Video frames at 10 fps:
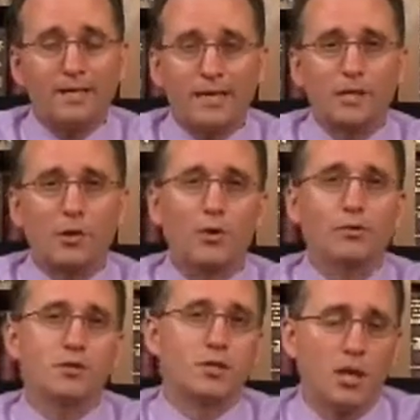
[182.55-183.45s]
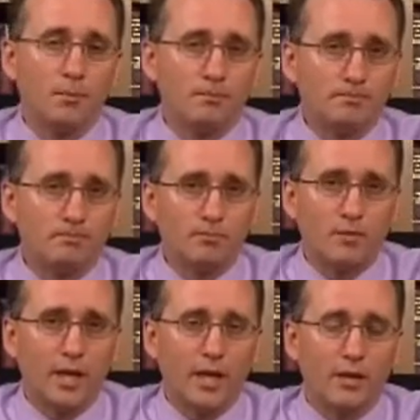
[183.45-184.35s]
did learn some,
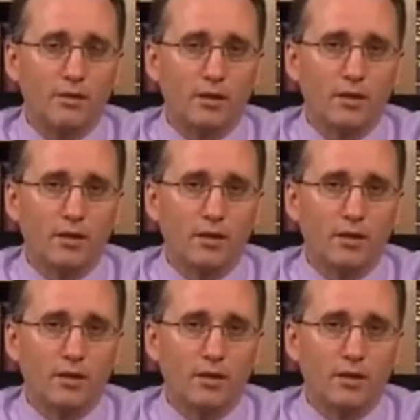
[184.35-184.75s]
and